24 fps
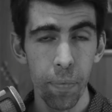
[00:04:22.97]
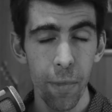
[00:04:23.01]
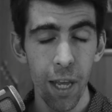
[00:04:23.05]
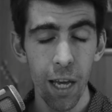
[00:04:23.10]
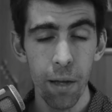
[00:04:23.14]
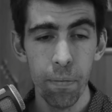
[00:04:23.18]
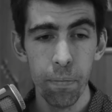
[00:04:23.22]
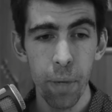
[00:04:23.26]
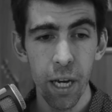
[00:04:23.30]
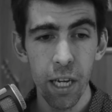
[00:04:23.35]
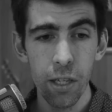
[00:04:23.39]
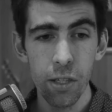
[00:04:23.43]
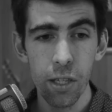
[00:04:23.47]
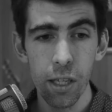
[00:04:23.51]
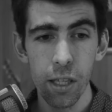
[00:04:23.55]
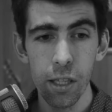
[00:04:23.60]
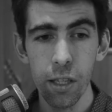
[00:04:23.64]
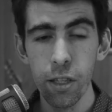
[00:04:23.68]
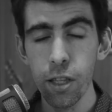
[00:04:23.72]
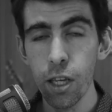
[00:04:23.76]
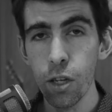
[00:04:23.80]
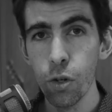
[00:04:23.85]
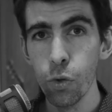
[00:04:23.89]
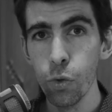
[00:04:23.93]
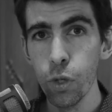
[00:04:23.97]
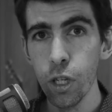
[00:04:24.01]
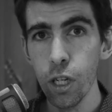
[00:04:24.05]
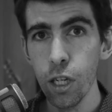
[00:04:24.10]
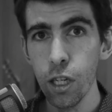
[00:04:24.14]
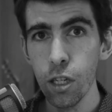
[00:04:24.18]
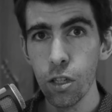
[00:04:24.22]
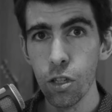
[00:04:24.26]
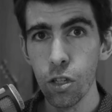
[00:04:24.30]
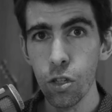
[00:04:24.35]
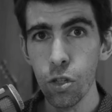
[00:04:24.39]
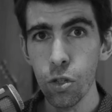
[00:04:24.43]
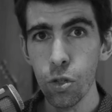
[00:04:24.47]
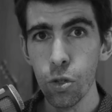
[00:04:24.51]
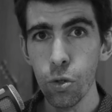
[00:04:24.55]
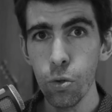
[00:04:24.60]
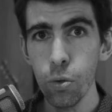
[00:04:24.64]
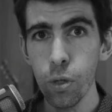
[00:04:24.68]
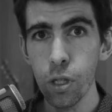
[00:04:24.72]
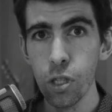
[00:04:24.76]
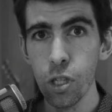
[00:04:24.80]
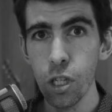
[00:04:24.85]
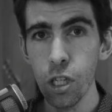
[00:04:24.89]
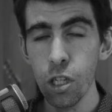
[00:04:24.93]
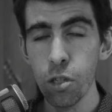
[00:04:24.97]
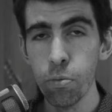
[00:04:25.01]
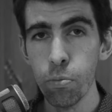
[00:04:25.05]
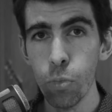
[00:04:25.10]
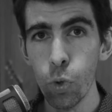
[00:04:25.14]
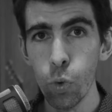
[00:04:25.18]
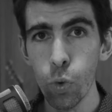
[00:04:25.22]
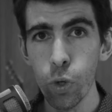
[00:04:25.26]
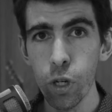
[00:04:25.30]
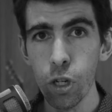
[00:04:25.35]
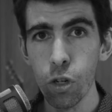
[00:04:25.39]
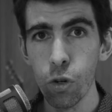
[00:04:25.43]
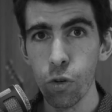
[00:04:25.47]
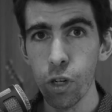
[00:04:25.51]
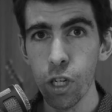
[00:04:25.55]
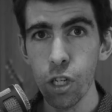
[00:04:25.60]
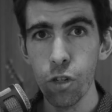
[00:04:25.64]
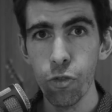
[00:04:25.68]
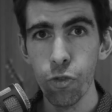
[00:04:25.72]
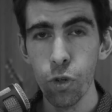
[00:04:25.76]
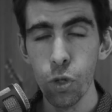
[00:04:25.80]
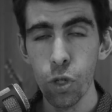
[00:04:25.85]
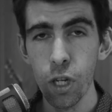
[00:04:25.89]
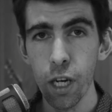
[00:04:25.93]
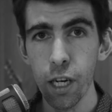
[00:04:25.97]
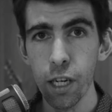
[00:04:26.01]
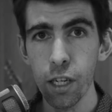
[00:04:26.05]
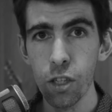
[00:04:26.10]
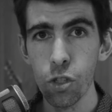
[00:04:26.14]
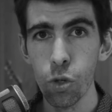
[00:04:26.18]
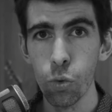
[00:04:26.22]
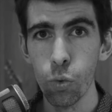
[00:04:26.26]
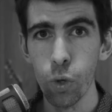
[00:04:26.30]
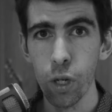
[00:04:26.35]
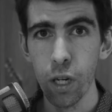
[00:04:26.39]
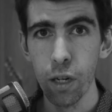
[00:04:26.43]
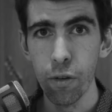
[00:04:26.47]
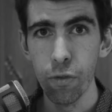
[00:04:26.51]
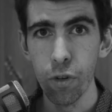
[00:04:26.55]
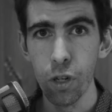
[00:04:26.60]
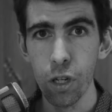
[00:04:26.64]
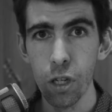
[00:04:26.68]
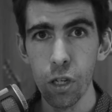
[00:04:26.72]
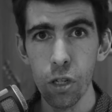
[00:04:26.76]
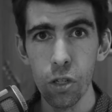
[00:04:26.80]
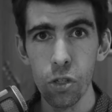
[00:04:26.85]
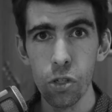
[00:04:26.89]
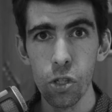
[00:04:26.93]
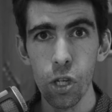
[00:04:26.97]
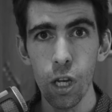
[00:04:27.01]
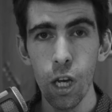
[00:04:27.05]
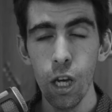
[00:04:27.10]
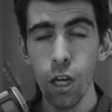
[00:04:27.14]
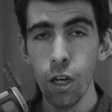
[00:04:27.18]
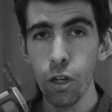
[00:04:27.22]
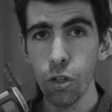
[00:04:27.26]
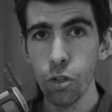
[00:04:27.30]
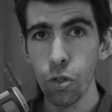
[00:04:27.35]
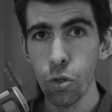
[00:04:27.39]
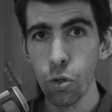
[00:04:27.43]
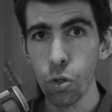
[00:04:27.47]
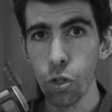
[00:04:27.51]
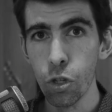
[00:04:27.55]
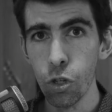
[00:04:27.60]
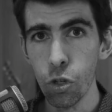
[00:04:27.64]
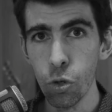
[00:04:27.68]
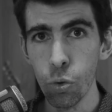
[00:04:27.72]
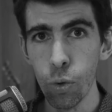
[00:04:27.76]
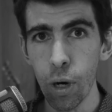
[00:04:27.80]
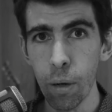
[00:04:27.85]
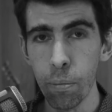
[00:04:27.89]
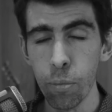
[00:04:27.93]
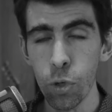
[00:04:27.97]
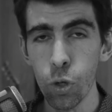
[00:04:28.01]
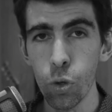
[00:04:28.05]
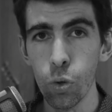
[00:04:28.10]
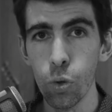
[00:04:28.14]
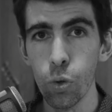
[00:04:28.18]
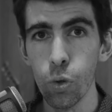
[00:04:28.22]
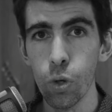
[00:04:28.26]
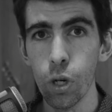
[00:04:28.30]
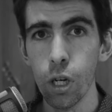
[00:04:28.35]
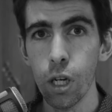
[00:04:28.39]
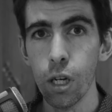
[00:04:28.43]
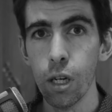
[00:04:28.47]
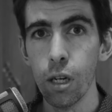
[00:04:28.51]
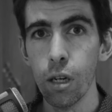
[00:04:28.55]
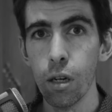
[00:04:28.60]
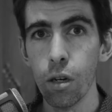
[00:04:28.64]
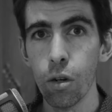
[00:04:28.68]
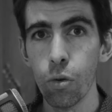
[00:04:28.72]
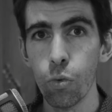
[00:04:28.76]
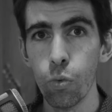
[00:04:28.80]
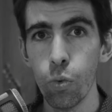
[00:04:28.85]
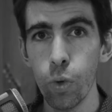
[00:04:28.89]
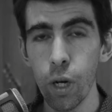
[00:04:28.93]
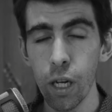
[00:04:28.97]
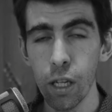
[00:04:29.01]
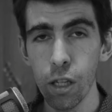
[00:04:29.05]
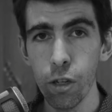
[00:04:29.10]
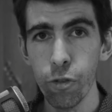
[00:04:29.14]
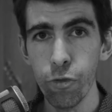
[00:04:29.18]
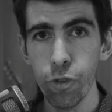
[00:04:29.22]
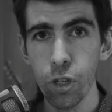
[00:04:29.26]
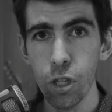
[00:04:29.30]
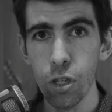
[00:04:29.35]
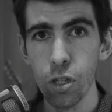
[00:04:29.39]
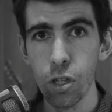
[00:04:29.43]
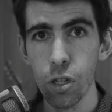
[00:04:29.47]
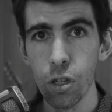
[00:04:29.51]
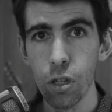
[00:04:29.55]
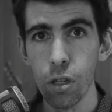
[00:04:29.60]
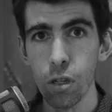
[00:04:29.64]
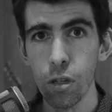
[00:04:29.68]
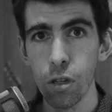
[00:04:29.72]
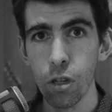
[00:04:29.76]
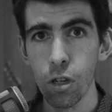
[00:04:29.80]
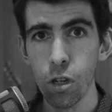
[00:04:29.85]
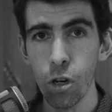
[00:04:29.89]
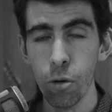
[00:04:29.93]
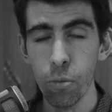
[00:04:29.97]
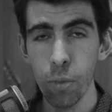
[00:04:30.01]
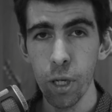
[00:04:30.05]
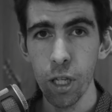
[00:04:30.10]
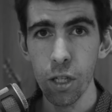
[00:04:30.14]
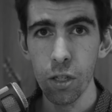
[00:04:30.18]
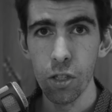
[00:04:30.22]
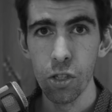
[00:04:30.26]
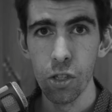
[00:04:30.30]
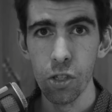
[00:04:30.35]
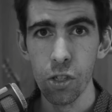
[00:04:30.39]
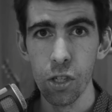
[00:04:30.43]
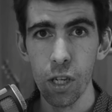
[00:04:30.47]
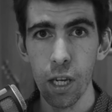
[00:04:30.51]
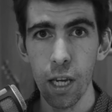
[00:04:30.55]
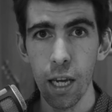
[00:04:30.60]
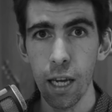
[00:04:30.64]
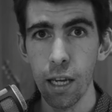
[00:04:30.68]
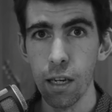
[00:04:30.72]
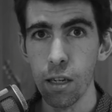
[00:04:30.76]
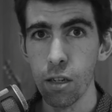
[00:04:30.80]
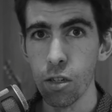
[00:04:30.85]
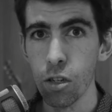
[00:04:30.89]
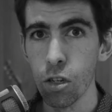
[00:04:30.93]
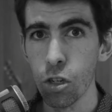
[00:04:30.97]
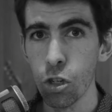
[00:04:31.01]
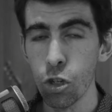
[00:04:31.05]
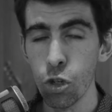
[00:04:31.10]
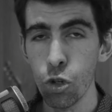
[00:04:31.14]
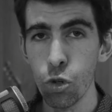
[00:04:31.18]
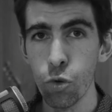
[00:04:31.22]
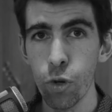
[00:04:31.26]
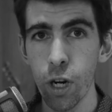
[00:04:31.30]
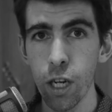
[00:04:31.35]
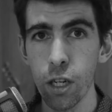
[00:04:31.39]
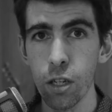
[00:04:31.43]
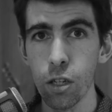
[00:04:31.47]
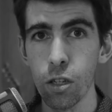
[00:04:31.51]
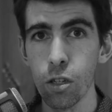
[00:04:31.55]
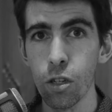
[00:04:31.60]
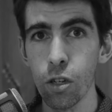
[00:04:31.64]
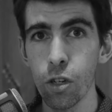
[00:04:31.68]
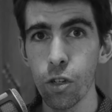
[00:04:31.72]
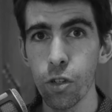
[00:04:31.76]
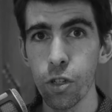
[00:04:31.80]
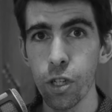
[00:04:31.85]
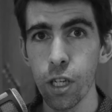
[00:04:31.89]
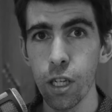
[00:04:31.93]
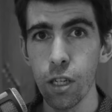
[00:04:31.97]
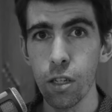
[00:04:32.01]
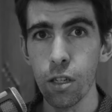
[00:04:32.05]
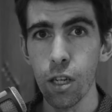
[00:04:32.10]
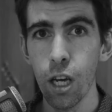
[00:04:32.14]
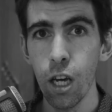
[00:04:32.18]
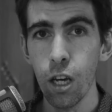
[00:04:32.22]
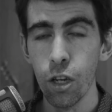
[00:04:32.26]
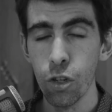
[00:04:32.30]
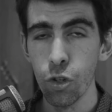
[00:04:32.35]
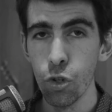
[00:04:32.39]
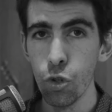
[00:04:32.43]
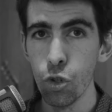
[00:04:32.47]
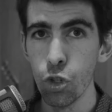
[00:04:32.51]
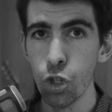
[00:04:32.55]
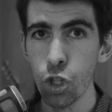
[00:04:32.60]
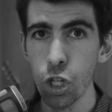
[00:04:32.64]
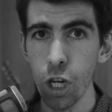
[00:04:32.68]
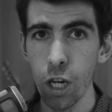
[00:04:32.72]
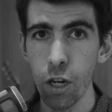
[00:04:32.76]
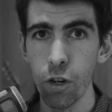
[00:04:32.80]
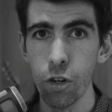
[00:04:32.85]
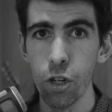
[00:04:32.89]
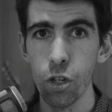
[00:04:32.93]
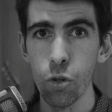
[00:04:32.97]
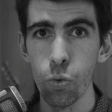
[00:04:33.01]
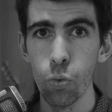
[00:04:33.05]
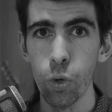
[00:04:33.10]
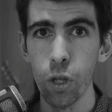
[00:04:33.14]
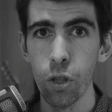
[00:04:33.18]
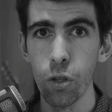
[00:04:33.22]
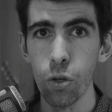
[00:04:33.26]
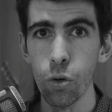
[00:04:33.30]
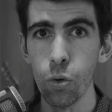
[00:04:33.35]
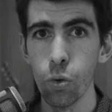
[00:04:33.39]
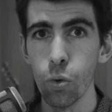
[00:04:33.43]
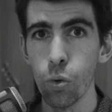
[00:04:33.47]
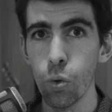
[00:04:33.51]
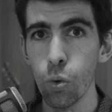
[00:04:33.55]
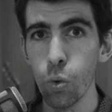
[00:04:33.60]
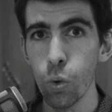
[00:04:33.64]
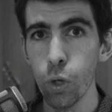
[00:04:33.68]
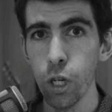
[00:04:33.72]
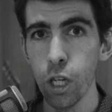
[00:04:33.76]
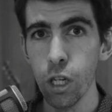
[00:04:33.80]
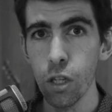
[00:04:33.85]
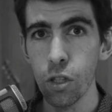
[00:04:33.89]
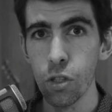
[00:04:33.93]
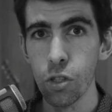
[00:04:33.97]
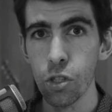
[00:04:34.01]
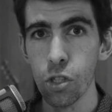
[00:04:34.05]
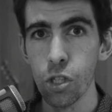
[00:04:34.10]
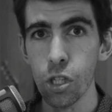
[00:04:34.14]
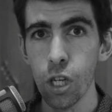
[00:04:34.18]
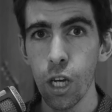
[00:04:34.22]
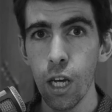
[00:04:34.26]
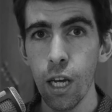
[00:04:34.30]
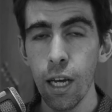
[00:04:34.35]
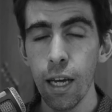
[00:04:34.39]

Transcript: And basically then all you need to do is each morning or each few days or whatever it is, you queue up your relevant comments and curated content, you share it with your audience,